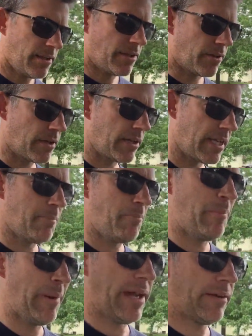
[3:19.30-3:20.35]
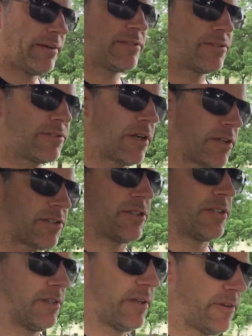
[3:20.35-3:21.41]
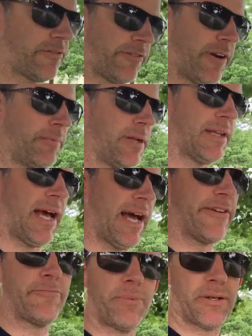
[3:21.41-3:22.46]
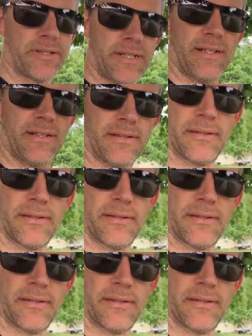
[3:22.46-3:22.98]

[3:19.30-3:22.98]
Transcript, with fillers: You're going to get better instruction from a live person.